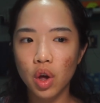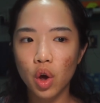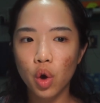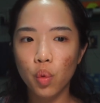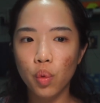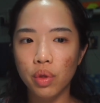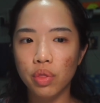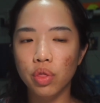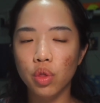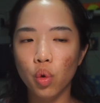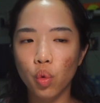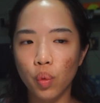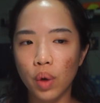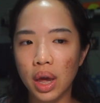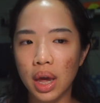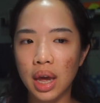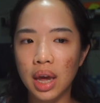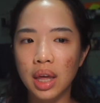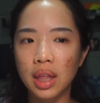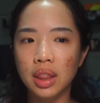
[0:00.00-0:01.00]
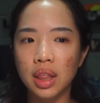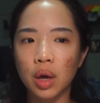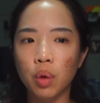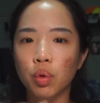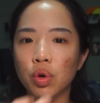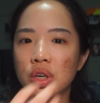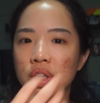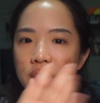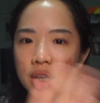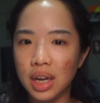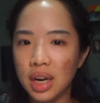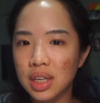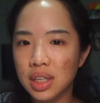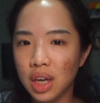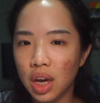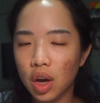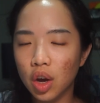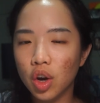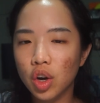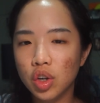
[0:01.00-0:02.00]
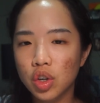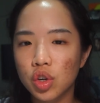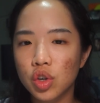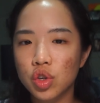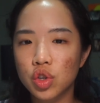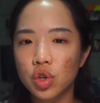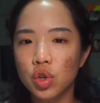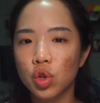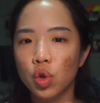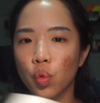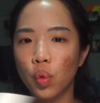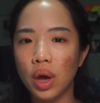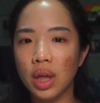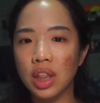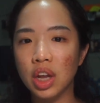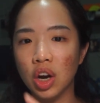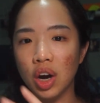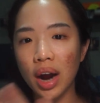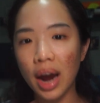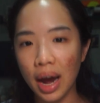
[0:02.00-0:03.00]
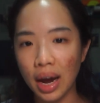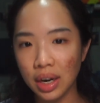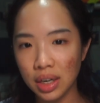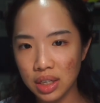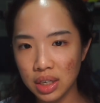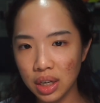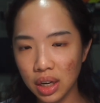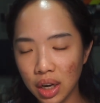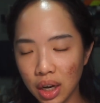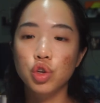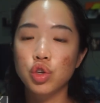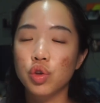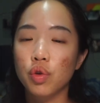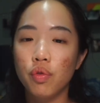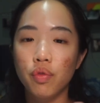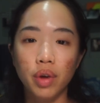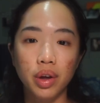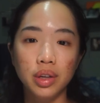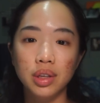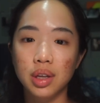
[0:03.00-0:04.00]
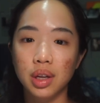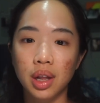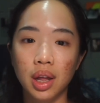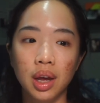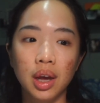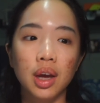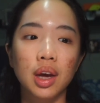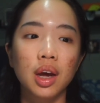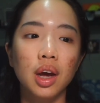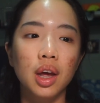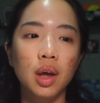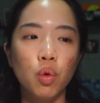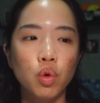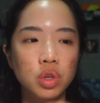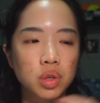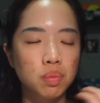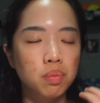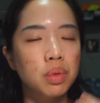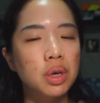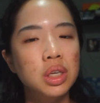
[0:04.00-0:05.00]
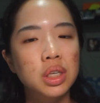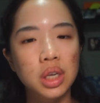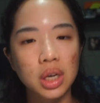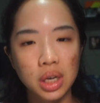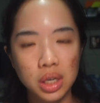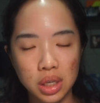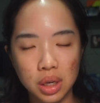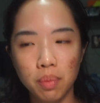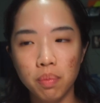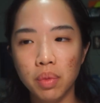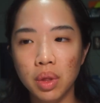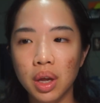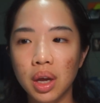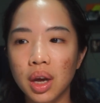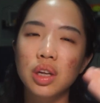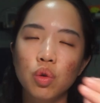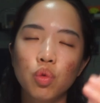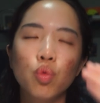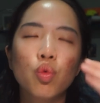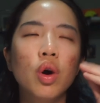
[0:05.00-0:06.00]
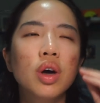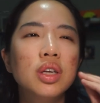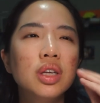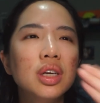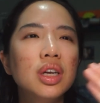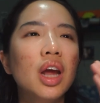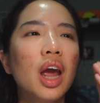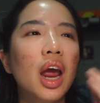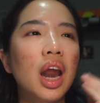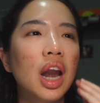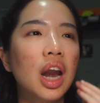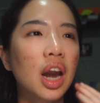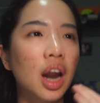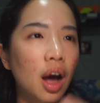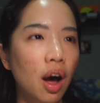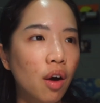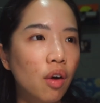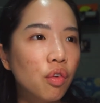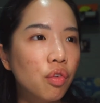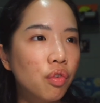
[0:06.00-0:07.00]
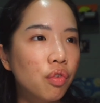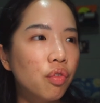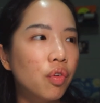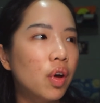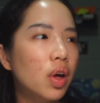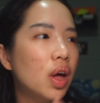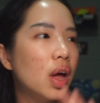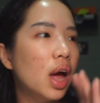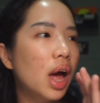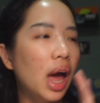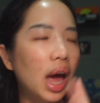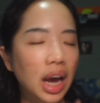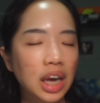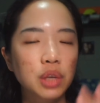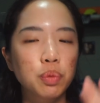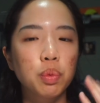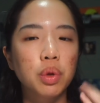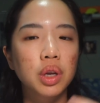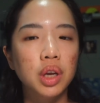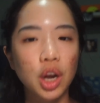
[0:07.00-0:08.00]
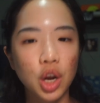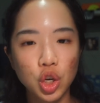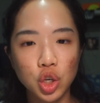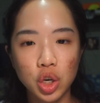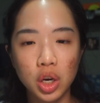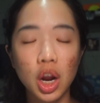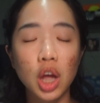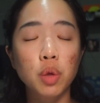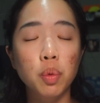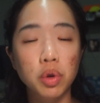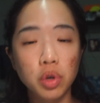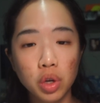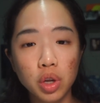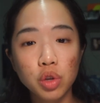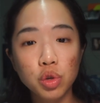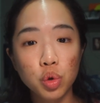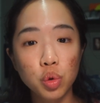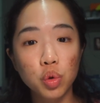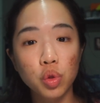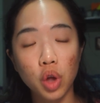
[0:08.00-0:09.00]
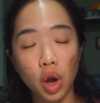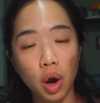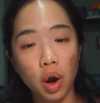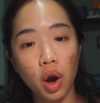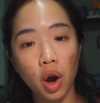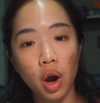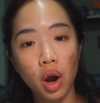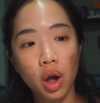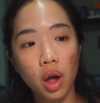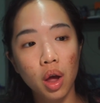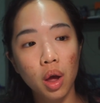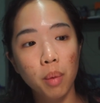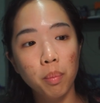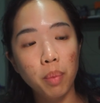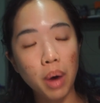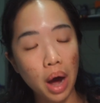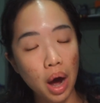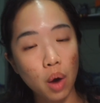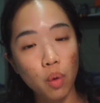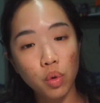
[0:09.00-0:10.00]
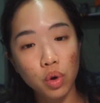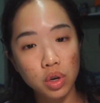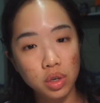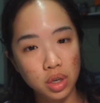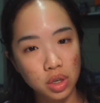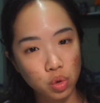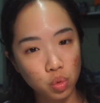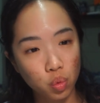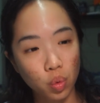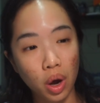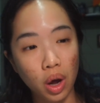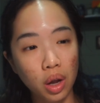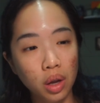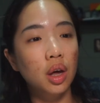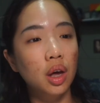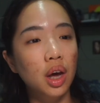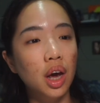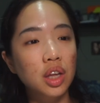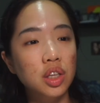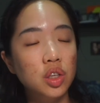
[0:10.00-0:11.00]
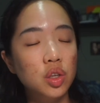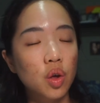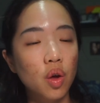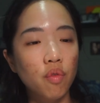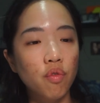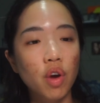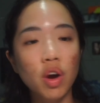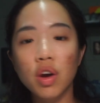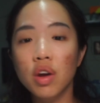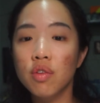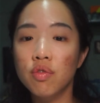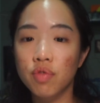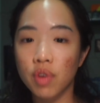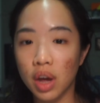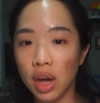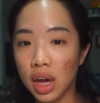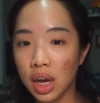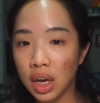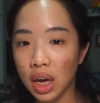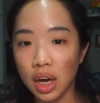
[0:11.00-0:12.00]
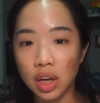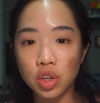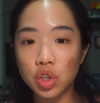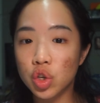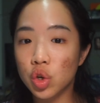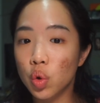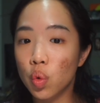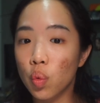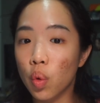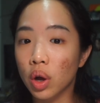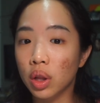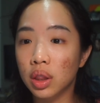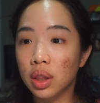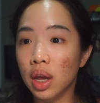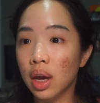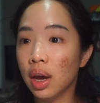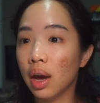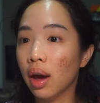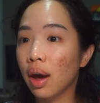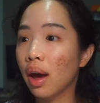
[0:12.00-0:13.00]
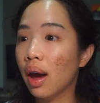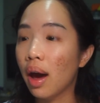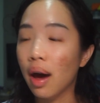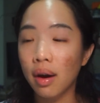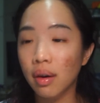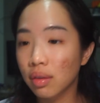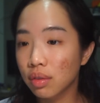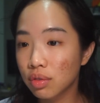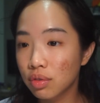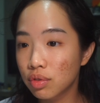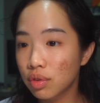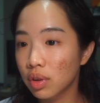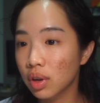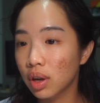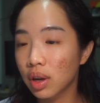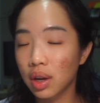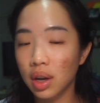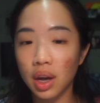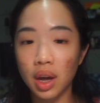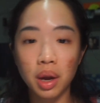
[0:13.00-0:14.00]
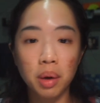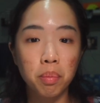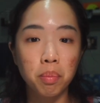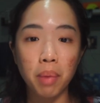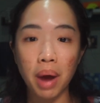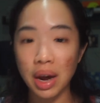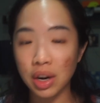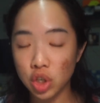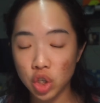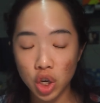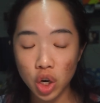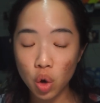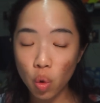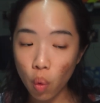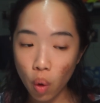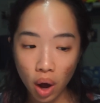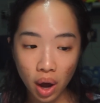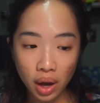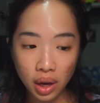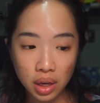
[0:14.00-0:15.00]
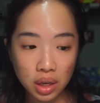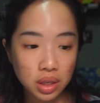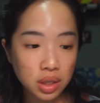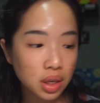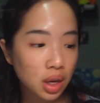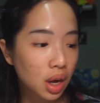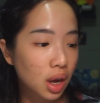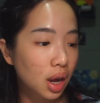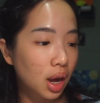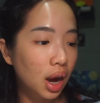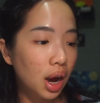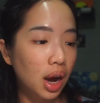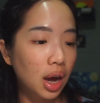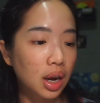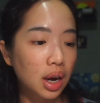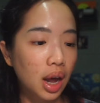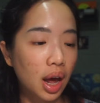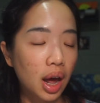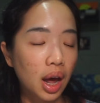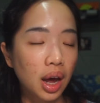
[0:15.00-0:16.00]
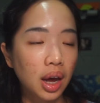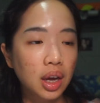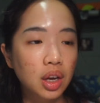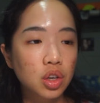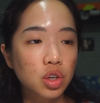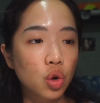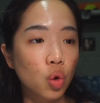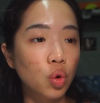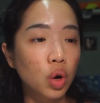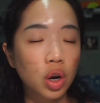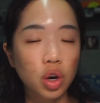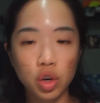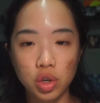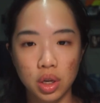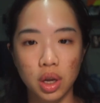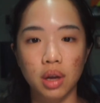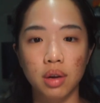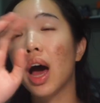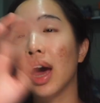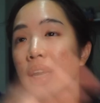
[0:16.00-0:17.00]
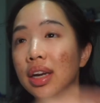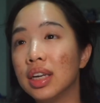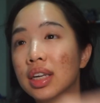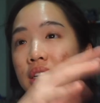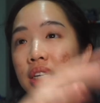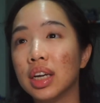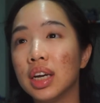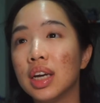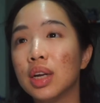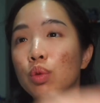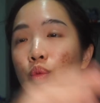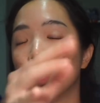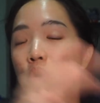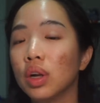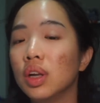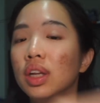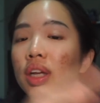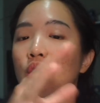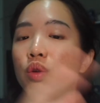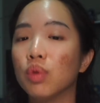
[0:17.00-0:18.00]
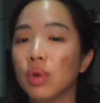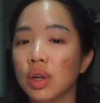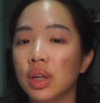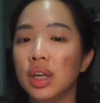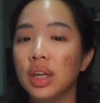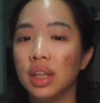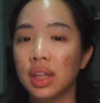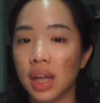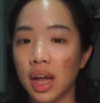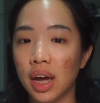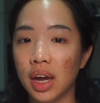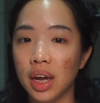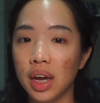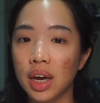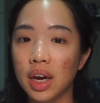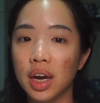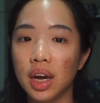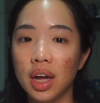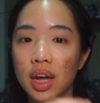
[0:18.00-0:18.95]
with the way they were set as characters to the way they're acting. Just felt like it was missing something. It wasn't enough explanation, especially to their powers as well. It's very vague as to what they have in magic wise, and I don't understand. I did really like